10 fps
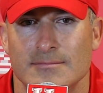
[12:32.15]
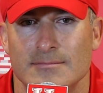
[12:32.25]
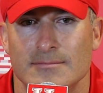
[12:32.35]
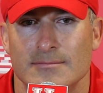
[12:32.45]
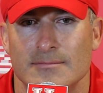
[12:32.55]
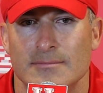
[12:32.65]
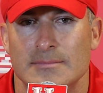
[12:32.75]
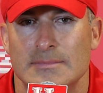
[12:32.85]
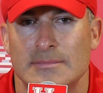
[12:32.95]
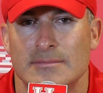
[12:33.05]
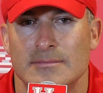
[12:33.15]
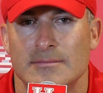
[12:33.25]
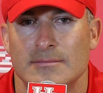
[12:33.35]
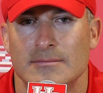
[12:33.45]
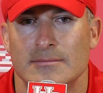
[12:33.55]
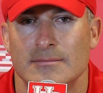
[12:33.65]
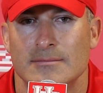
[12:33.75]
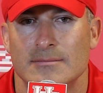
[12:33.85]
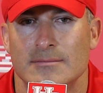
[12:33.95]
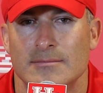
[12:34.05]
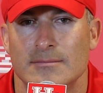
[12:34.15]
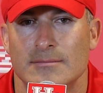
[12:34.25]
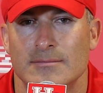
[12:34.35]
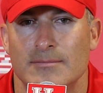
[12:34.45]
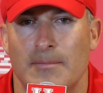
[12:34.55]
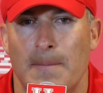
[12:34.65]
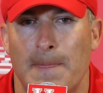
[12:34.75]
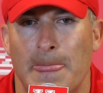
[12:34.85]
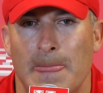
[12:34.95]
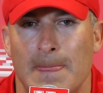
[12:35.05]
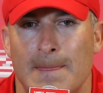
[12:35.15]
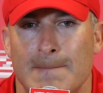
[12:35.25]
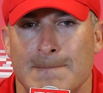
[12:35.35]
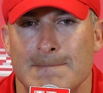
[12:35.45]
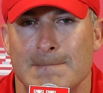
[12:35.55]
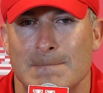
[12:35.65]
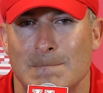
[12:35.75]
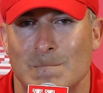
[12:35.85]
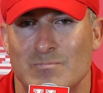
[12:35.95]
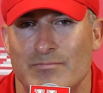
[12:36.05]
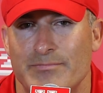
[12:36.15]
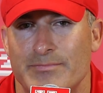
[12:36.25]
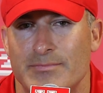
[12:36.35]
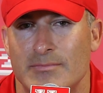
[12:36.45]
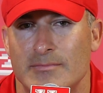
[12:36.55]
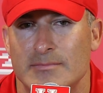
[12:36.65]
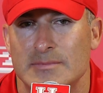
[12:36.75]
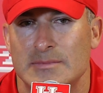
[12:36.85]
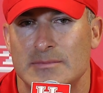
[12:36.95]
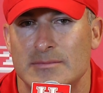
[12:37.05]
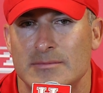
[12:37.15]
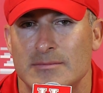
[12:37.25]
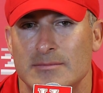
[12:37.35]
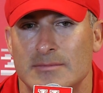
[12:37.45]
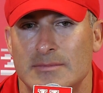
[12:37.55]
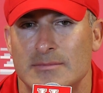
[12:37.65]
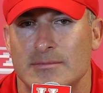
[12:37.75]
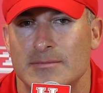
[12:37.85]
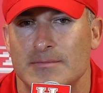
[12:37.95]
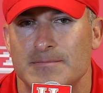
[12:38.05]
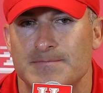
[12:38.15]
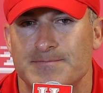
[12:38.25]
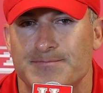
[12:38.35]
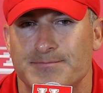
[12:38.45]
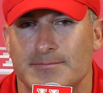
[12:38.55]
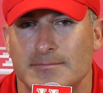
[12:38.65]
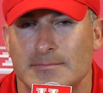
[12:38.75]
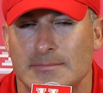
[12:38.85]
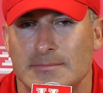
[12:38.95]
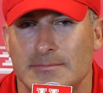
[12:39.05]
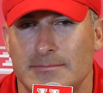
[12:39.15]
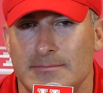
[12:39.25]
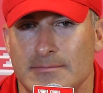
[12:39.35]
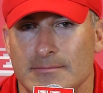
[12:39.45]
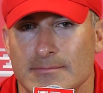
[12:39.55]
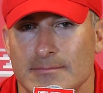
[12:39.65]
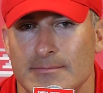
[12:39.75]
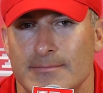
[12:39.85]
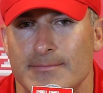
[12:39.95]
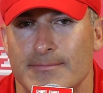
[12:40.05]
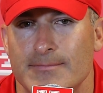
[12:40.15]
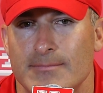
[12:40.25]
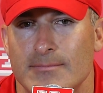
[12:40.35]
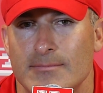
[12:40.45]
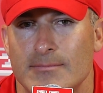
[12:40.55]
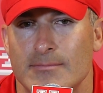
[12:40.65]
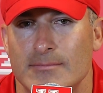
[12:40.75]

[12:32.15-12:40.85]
Coach, I know you, you just mentioned that uh, he's, he's playing very smart, but uh, are, you, are you worried at all that Ward's sometimes he gets a little in danger?